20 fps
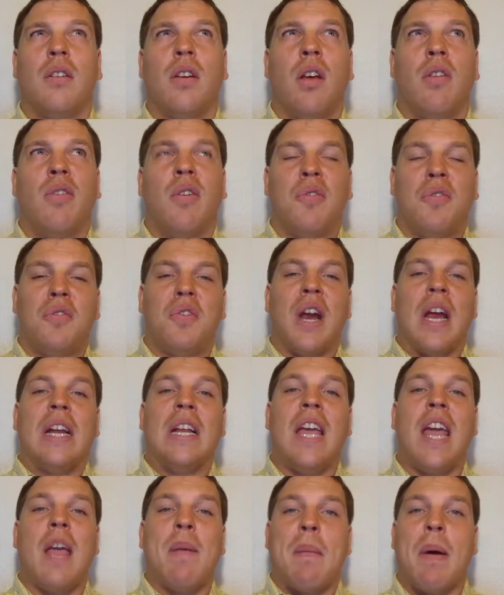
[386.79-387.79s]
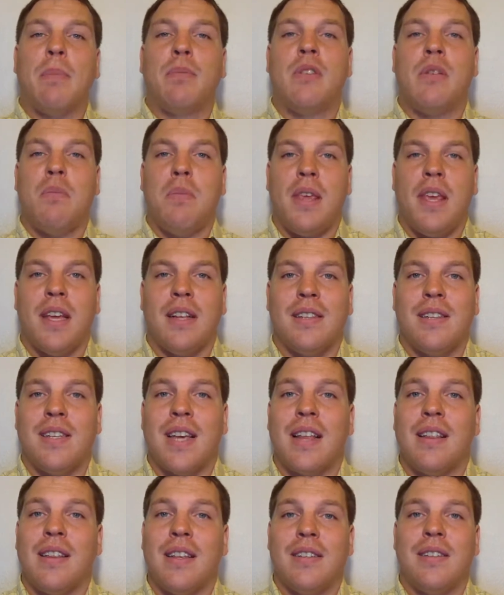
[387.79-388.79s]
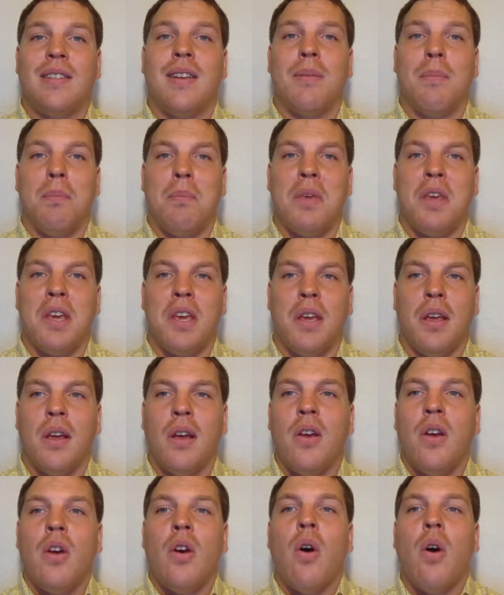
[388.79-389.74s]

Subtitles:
if a friend came up to me and said this to me,